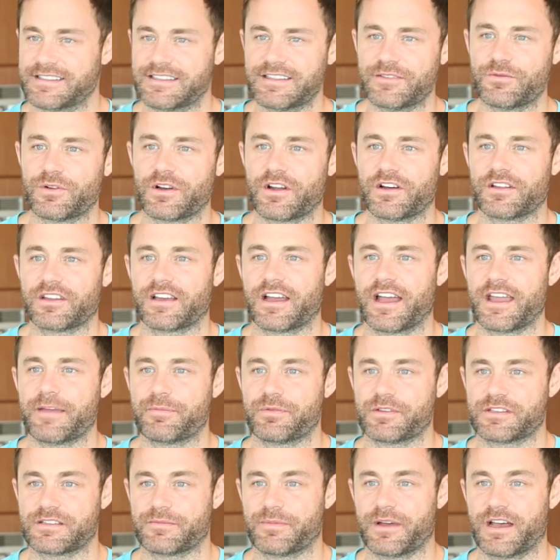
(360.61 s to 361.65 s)
see what all the
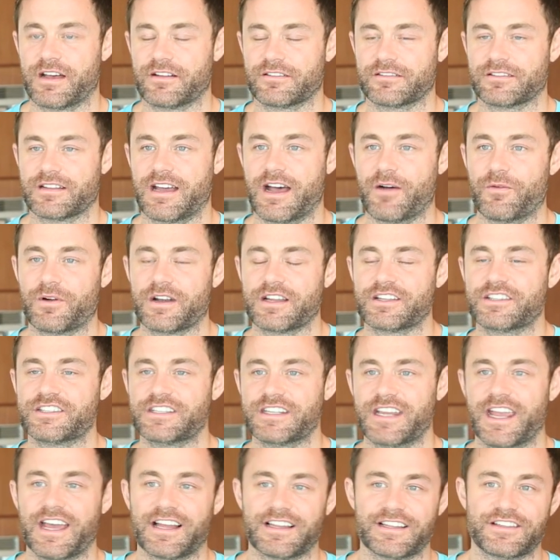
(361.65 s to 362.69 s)
hype is about. I wanna
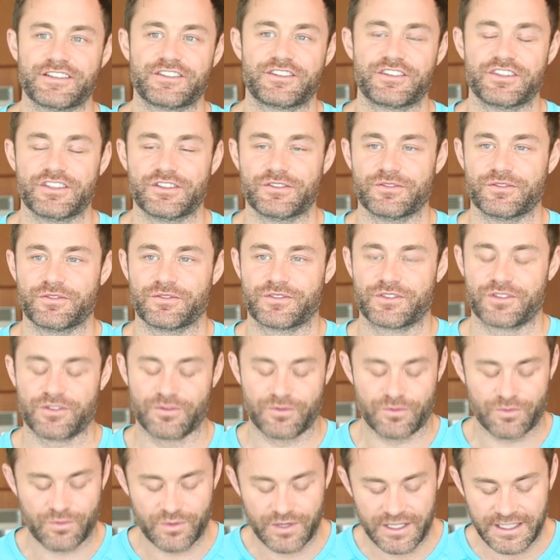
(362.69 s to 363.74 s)
challenge you to
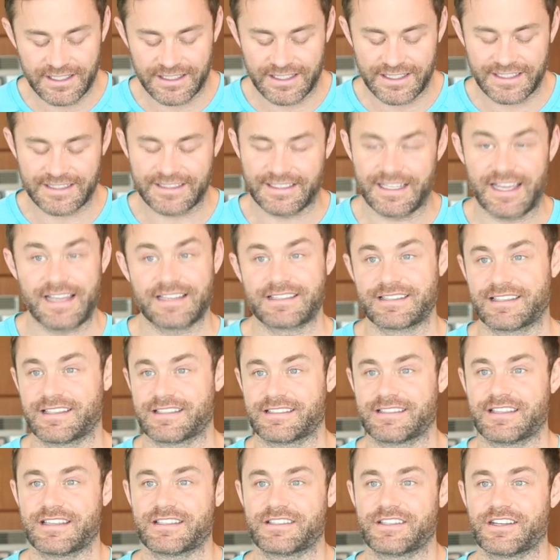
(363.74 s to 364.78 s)
really test
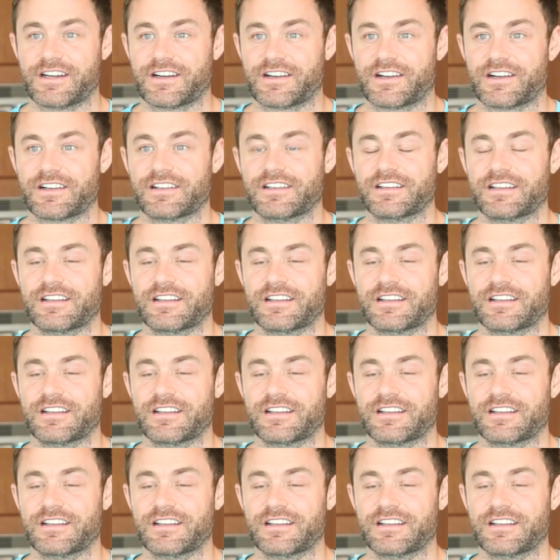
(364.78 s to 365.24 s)
this this year.